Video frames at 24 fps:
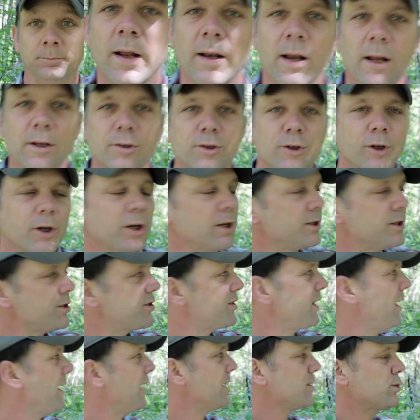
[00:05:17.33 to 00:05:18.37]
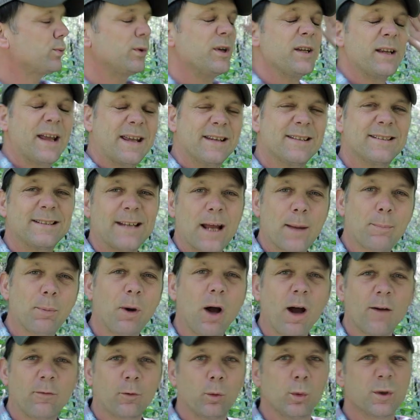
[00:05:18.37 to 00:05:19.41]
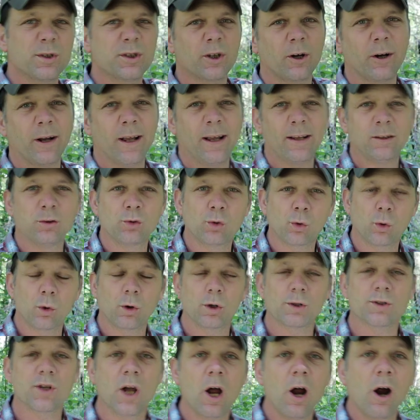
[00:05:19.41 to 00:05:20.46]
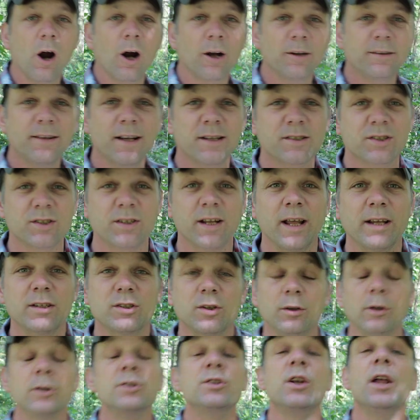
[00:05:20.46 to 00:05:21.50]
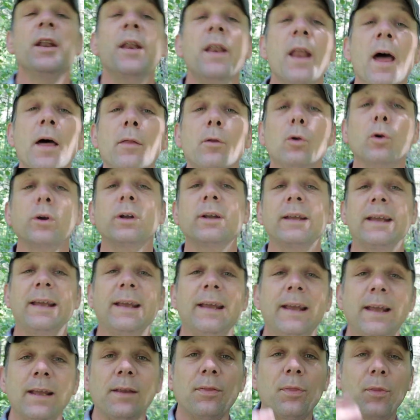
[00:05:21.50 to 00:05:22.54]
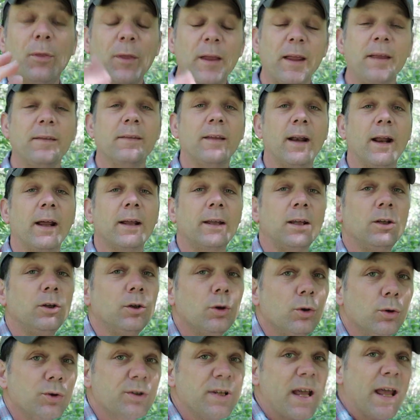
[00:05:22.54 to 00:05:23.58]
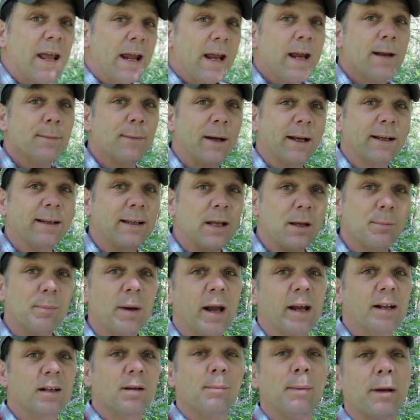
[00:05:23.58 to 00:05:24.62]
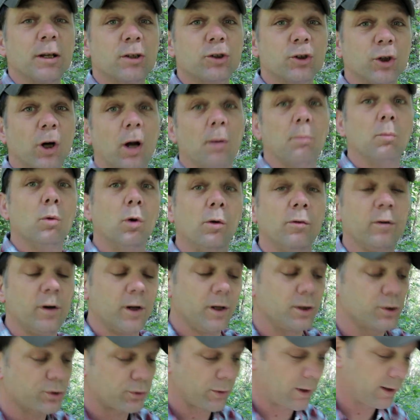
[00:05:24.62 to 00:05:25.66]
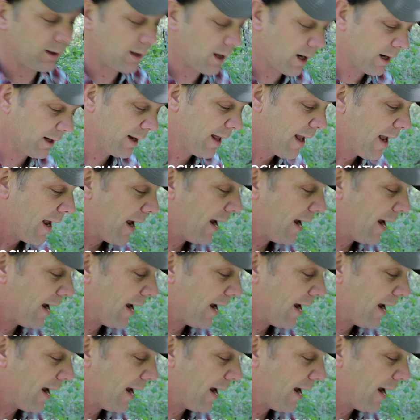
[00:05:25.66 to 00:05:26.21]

Now, as you're going to see, as we step off and we start heading towards our destination, there's another key thing that I can use in my kit bag to make sure I'm moving in a straight line.